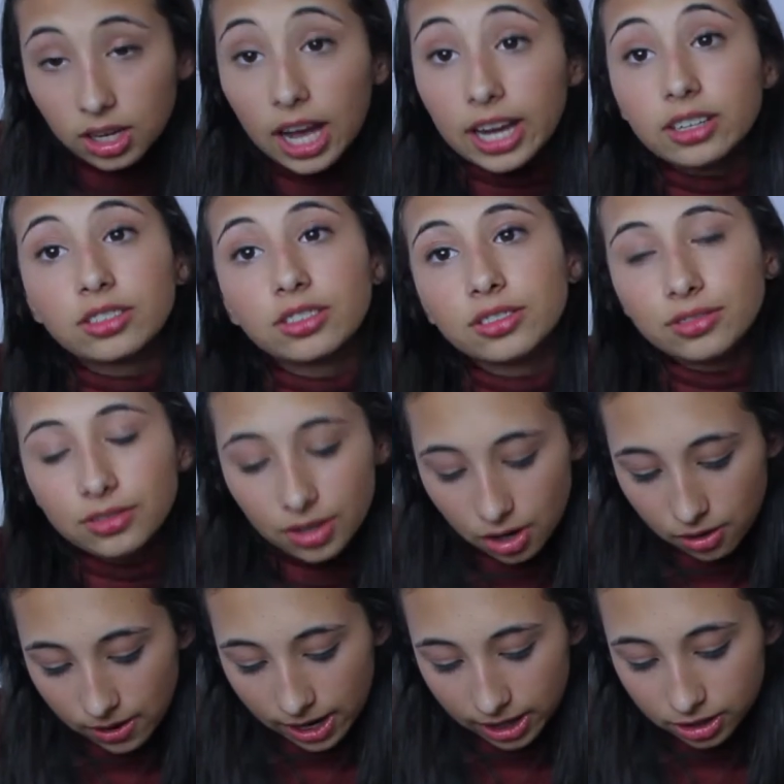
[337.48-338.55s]
I don't
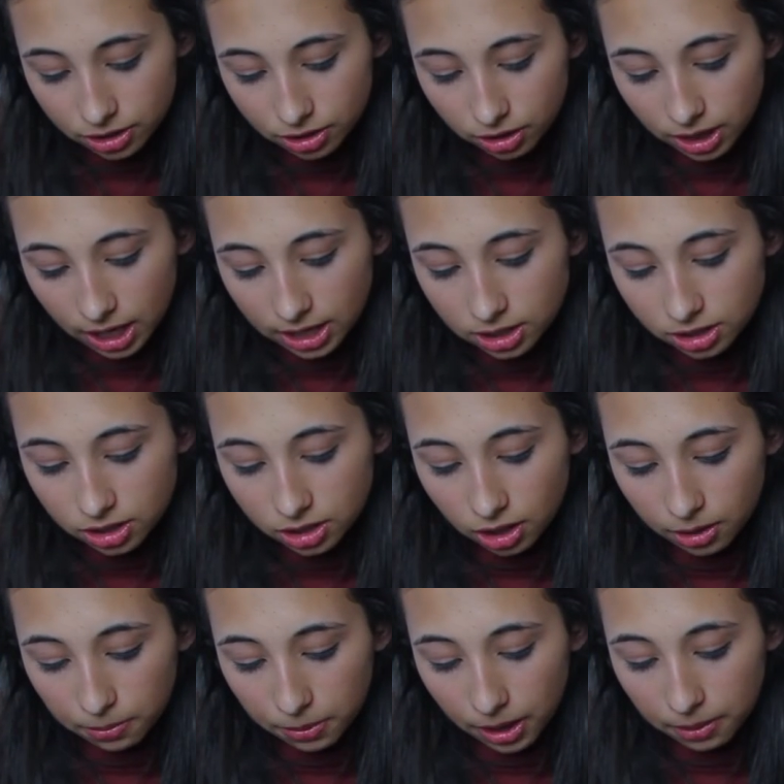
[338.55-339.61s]
know actually, I just
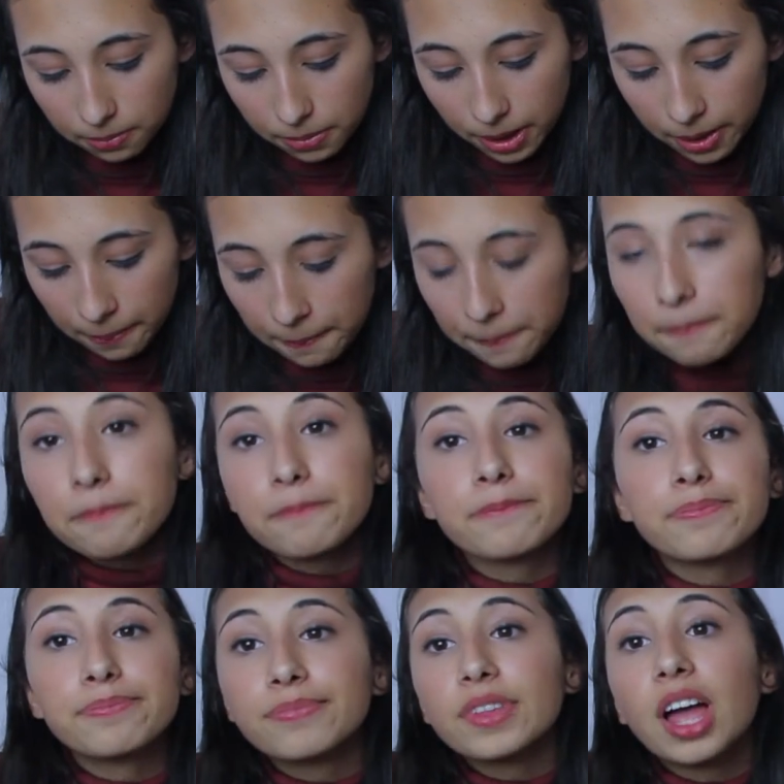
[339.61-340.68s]
started playing, but
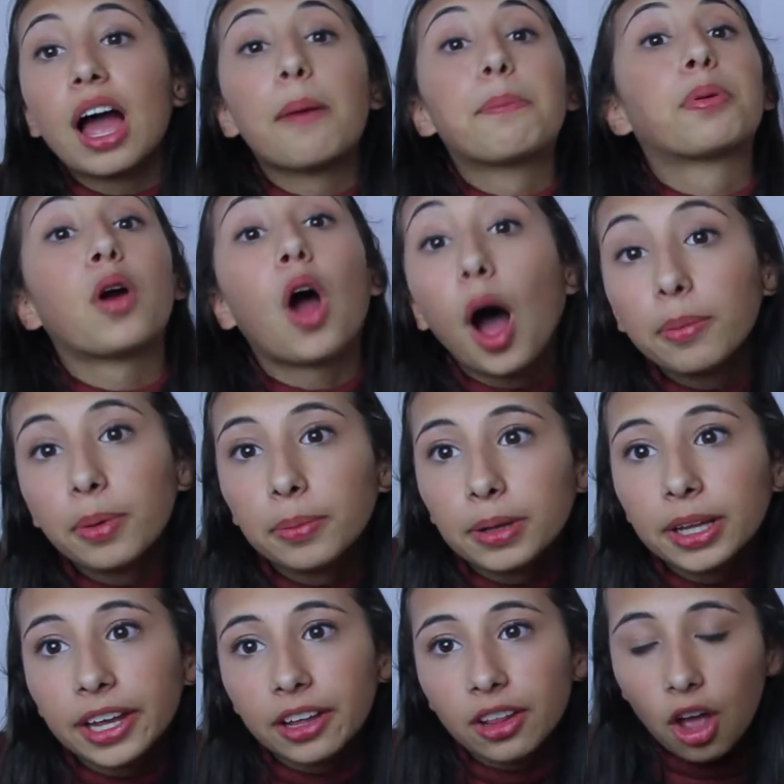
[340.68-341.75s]

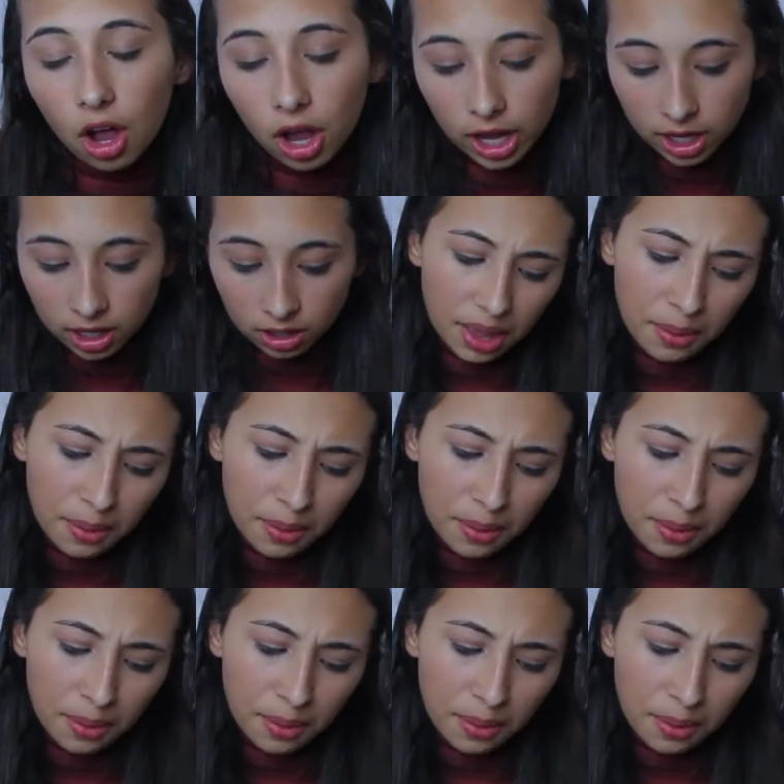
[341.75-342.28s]
probably a lot.